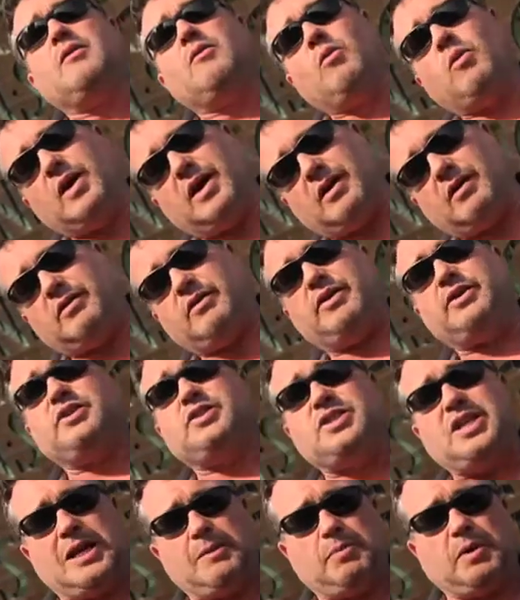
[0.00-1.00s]
Well,
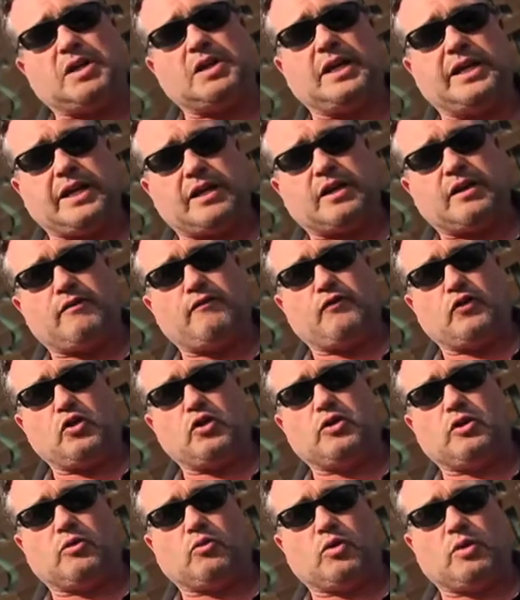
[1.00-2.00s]
typically a
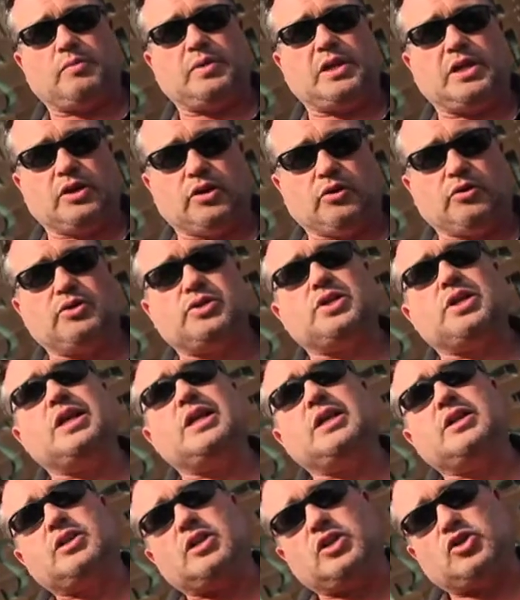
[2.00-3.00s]
converter would be used
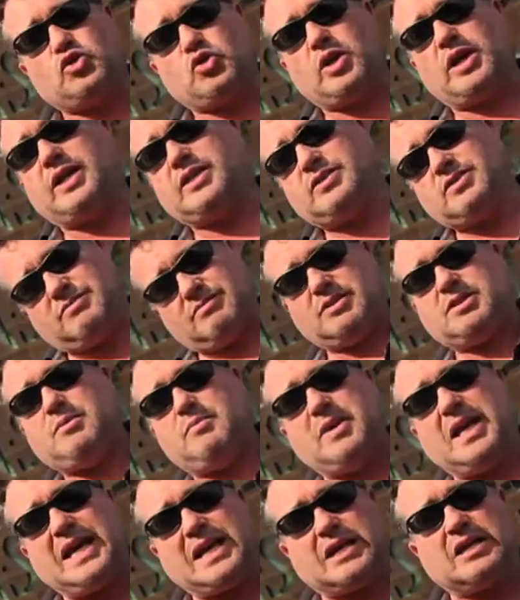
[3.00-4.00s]
to
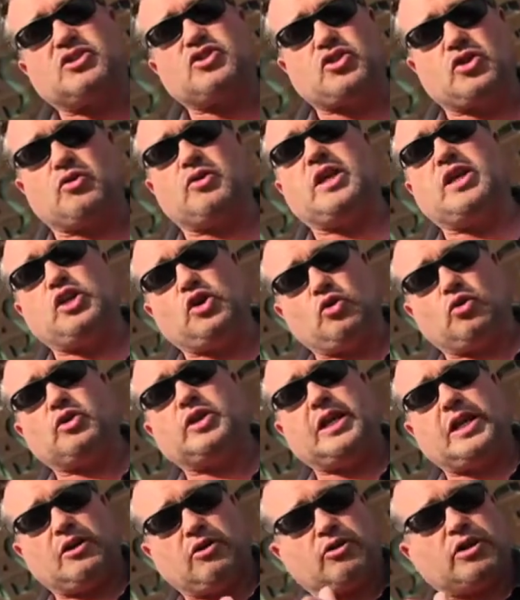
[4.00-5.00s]
make it so that your
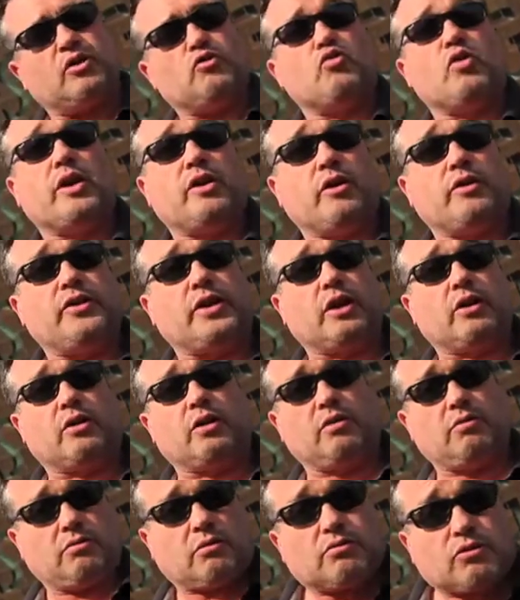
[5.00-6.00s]
gear can run on
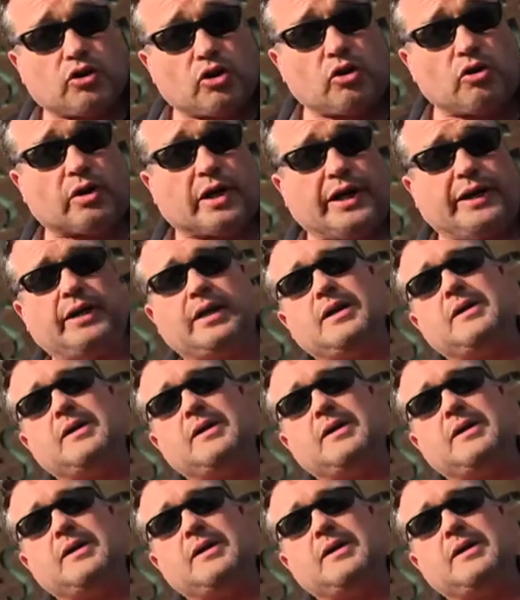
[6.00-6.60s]
their current.